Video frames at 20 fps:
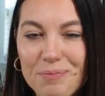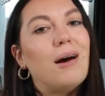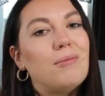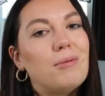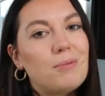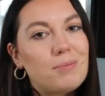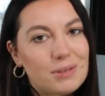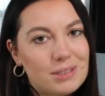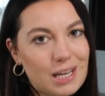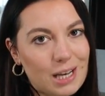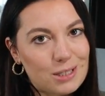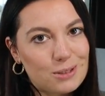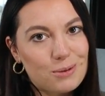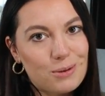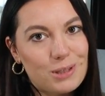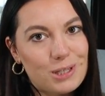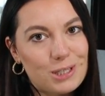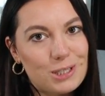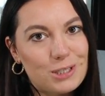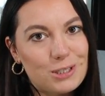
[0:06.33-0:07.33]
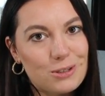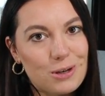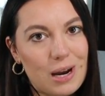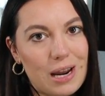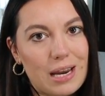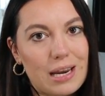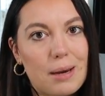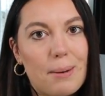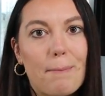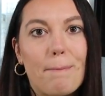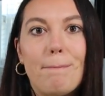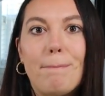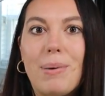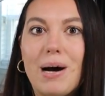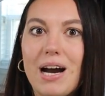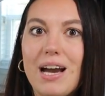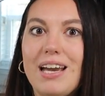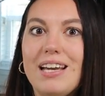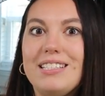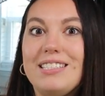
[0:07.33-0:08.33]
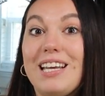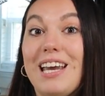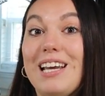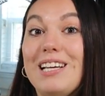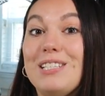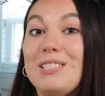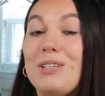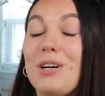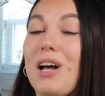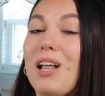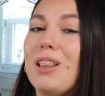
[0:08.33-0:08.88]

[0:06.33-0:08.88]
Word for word: I'm obsessed with this drink but it tastes